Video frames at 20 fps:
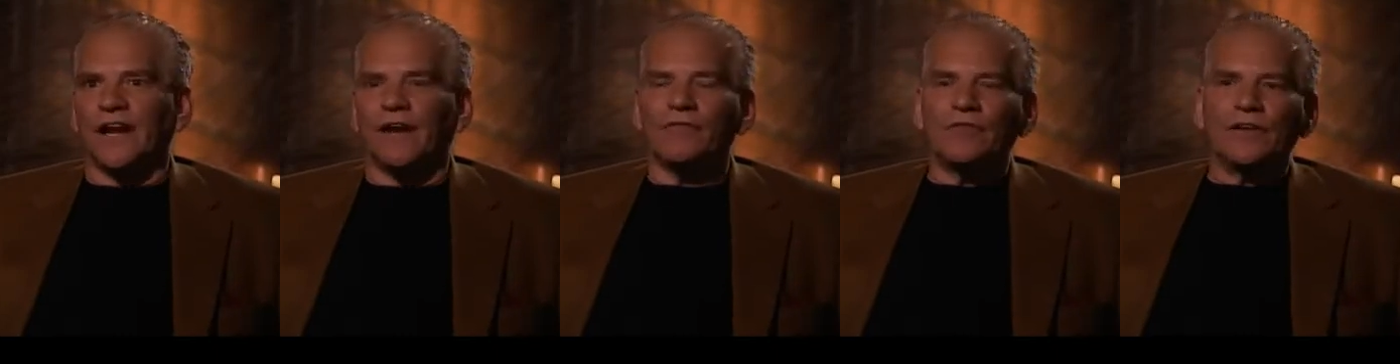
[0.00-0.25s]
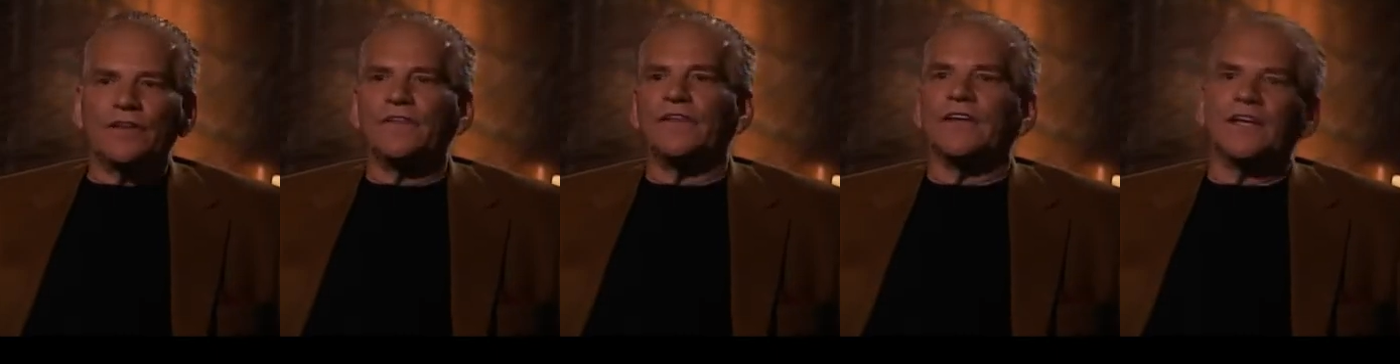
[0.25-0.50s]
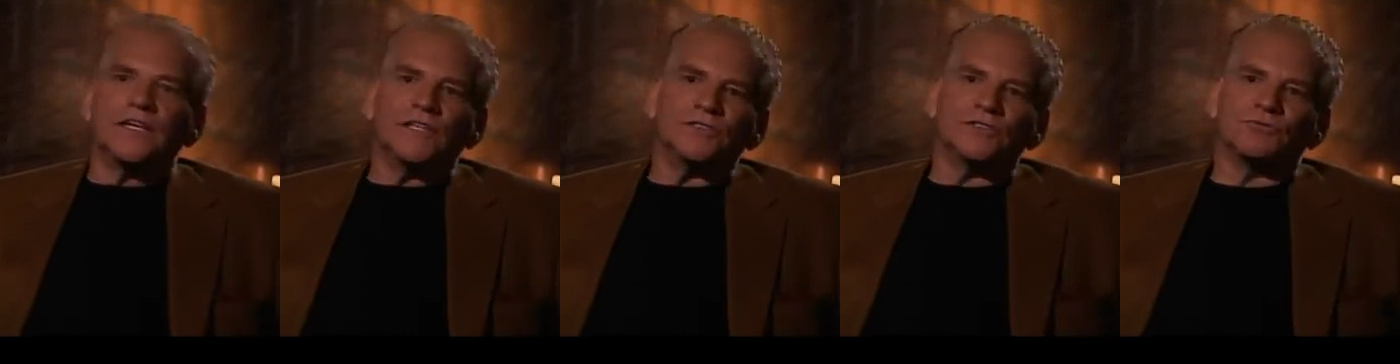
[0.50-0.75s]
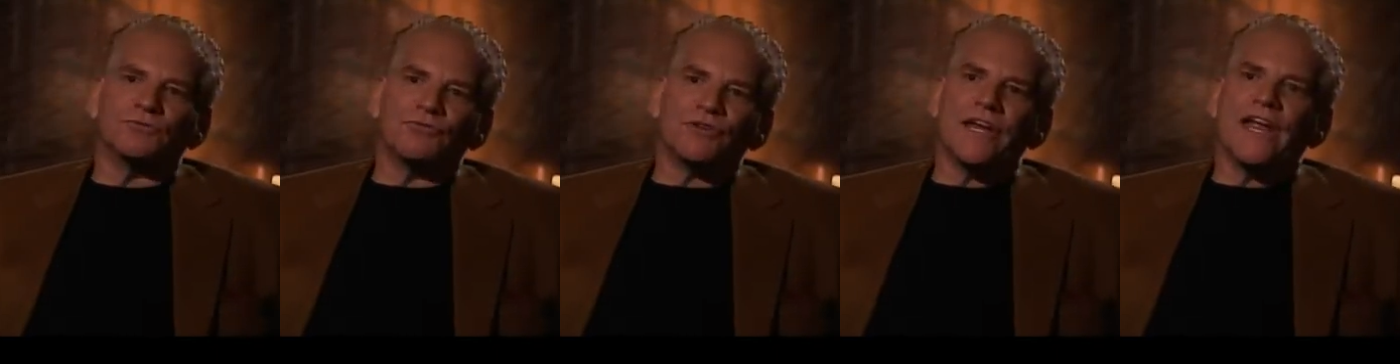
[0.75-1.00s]
Everything
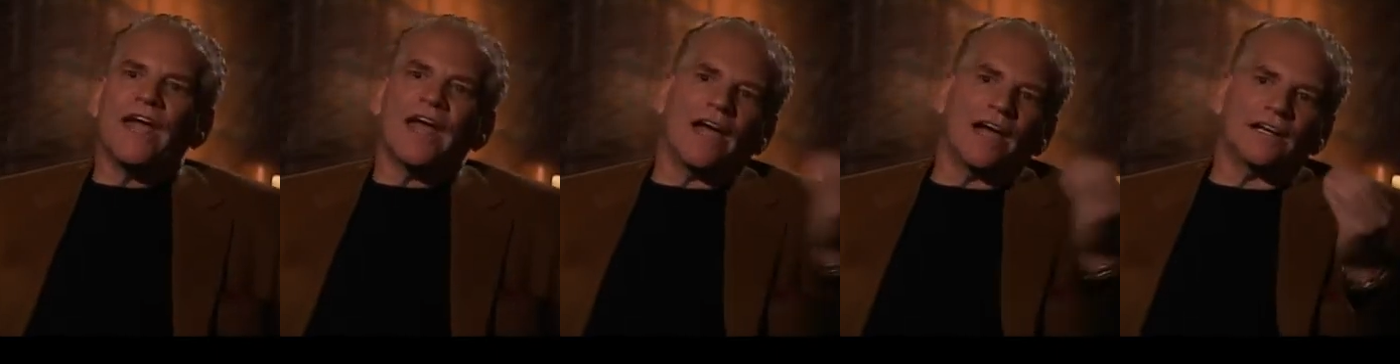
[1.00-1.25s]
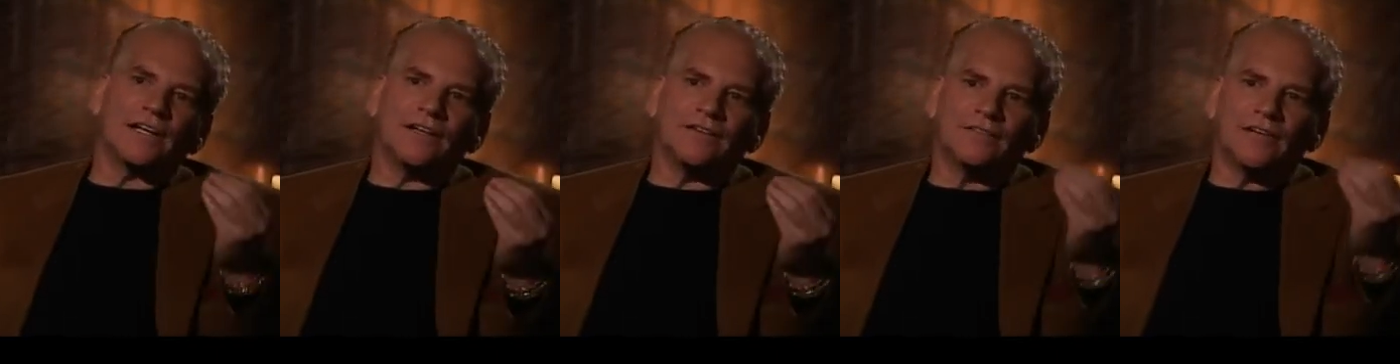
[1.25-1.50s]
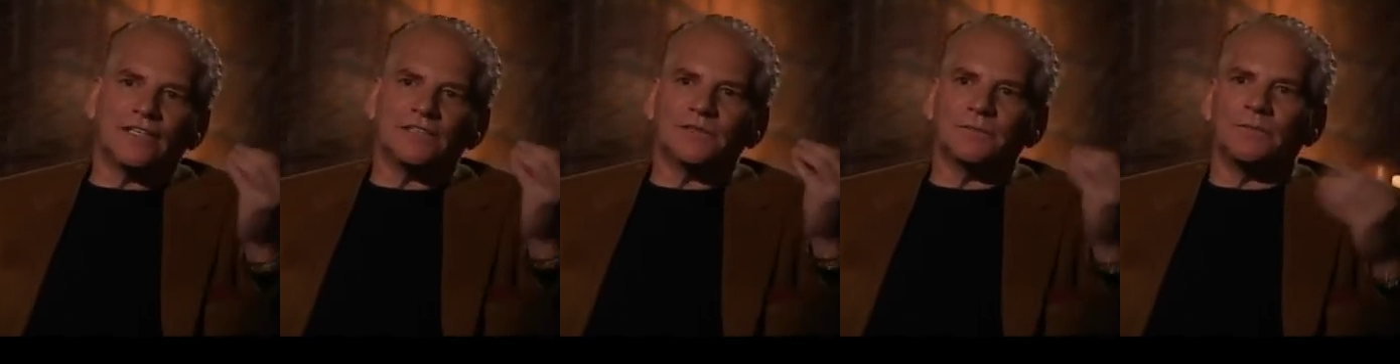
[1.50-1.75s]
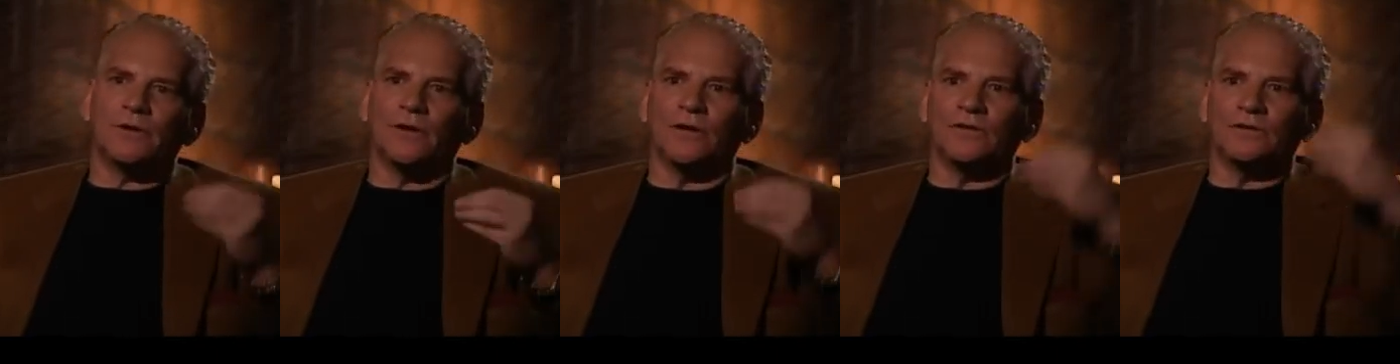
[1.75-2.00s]
is reactive as
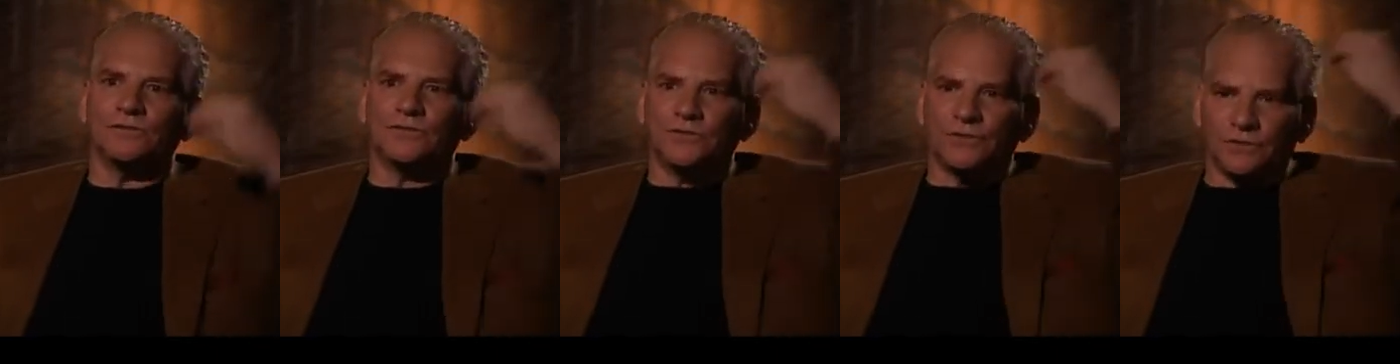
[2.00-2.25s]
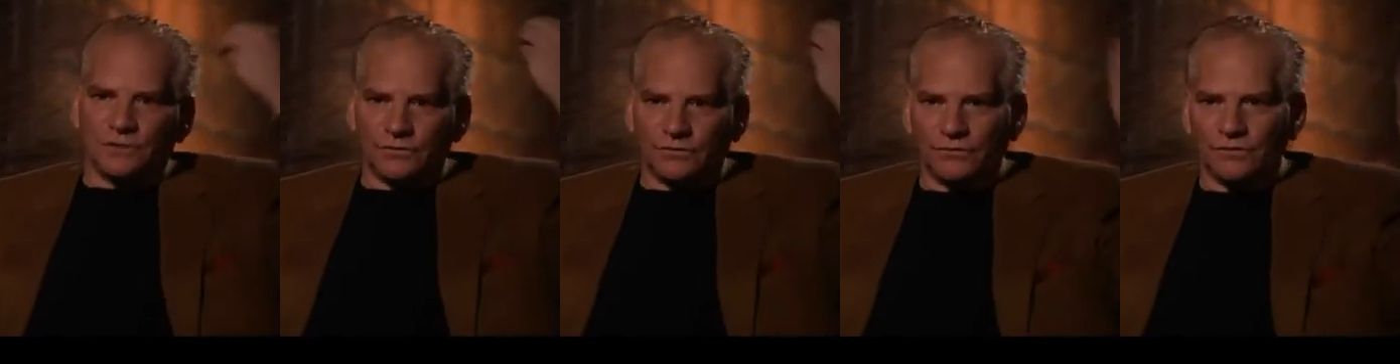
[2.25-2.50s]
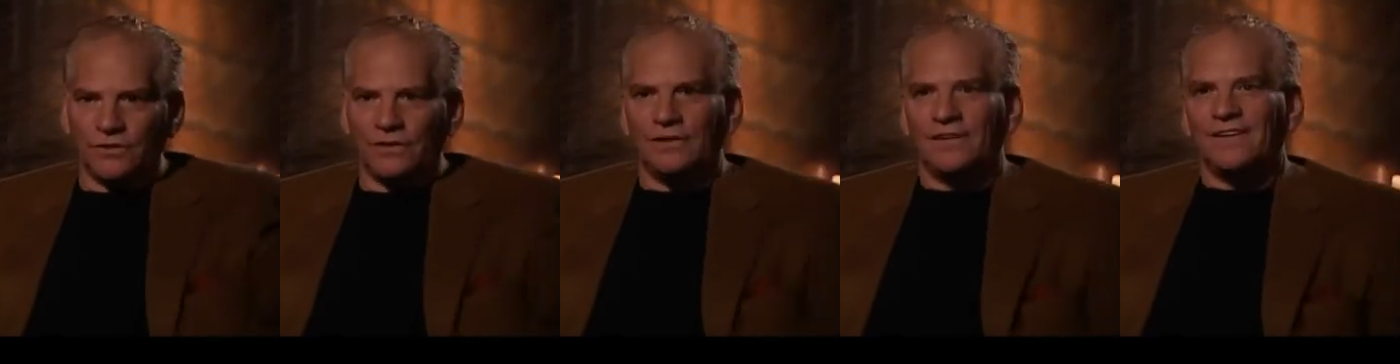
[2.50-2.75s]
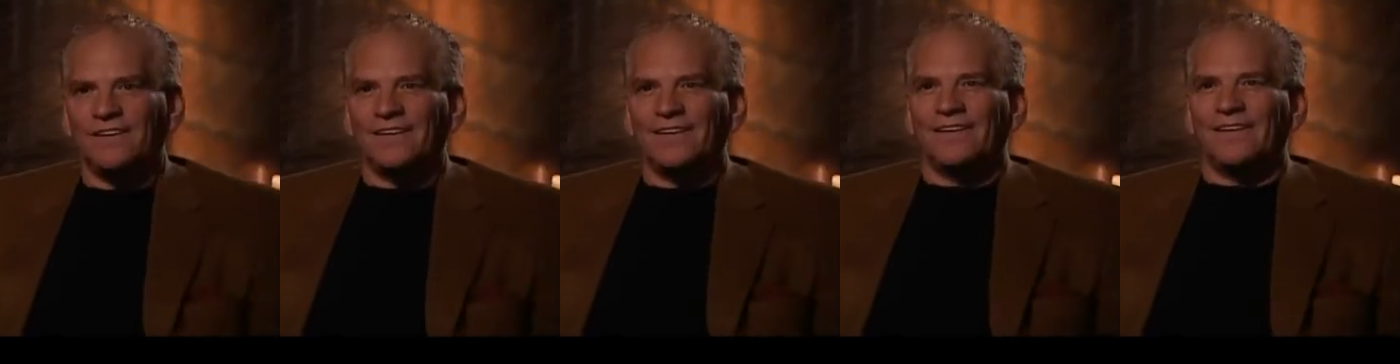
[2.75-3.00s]
opposed to
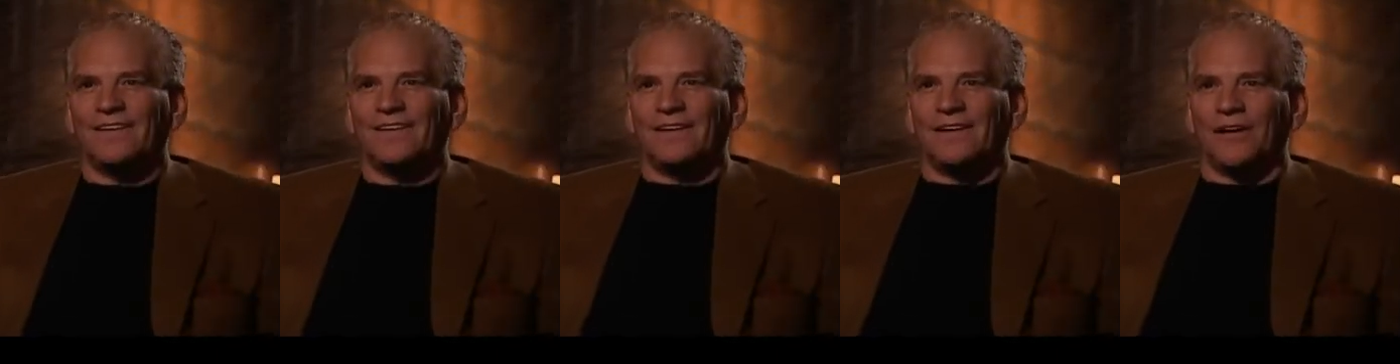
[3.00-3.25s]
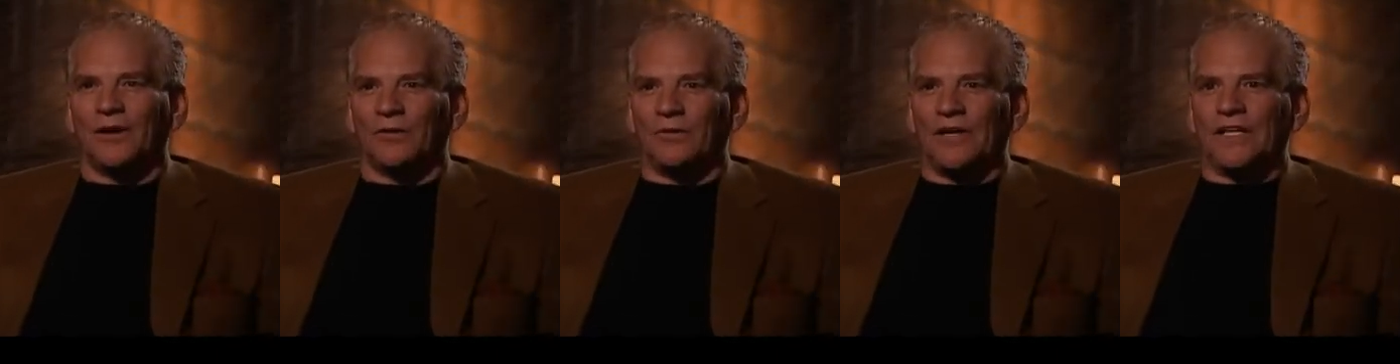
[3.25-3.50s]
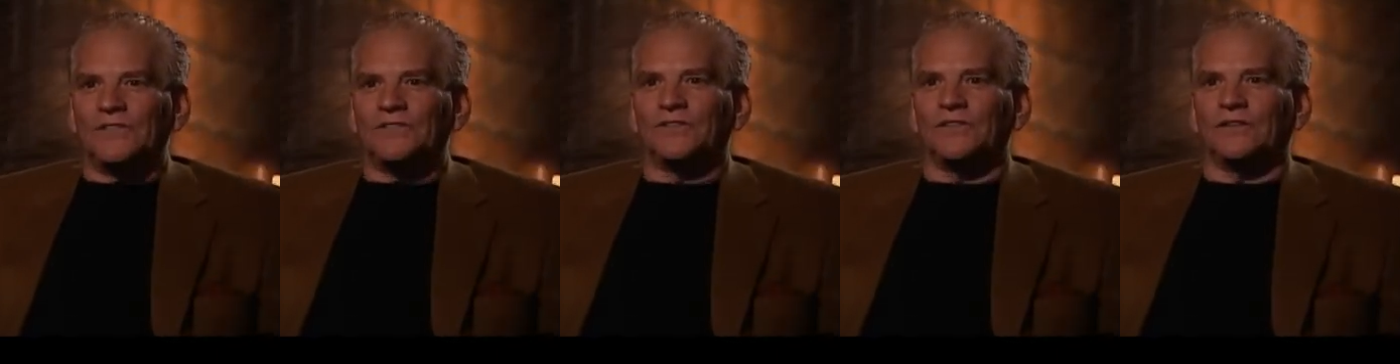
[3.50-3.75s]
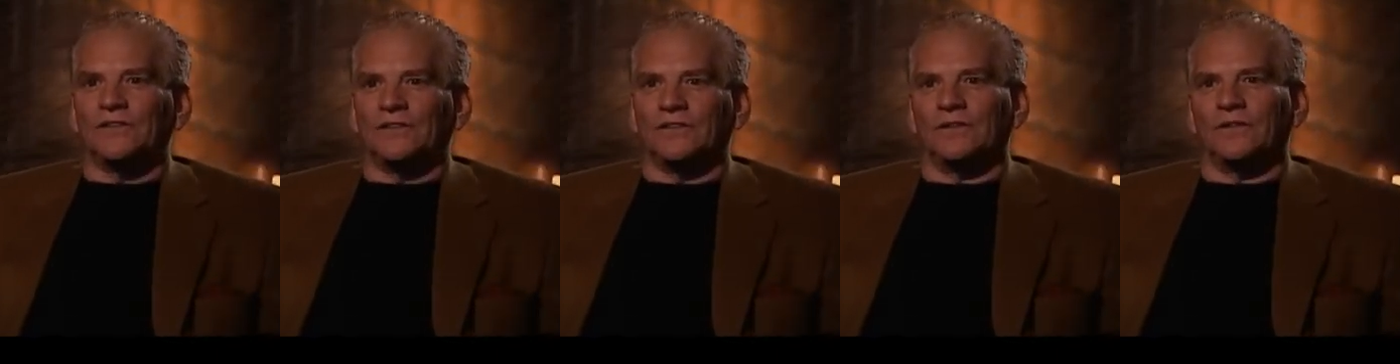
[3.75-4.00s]

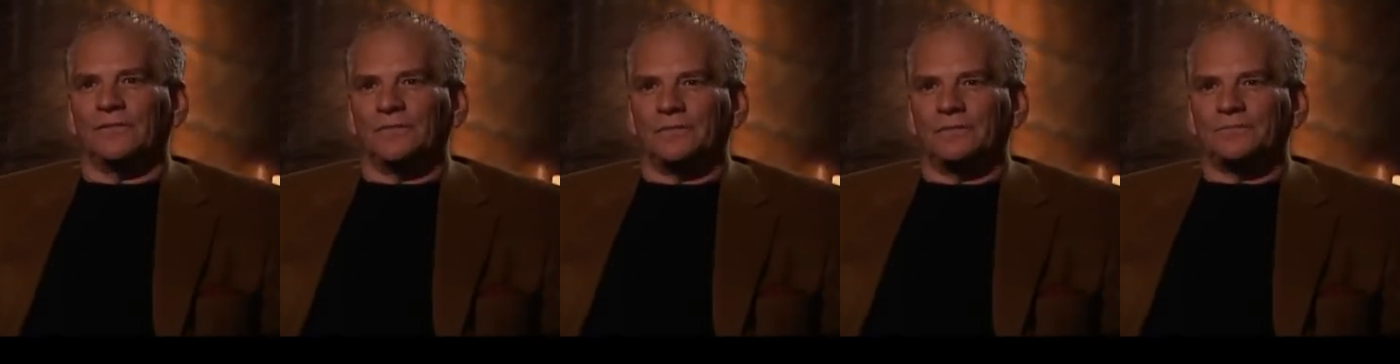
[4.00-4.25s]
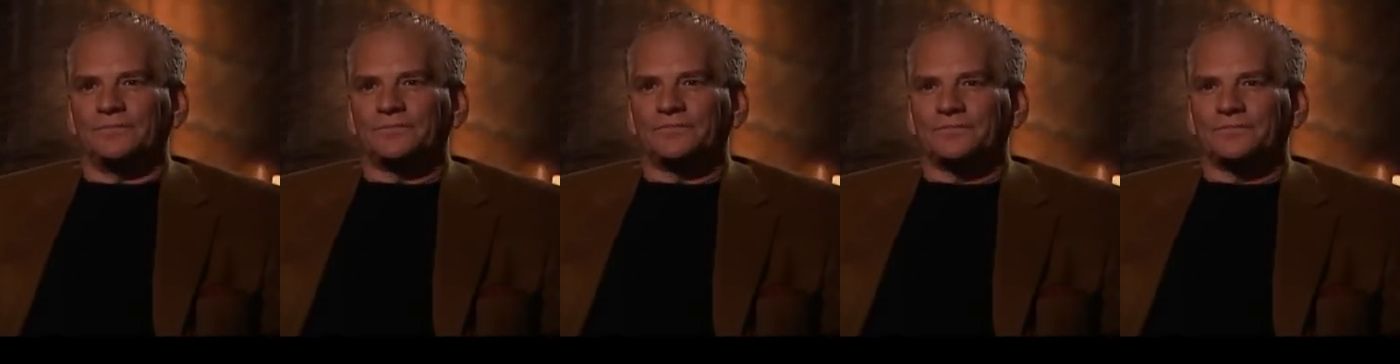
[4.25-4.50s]
original.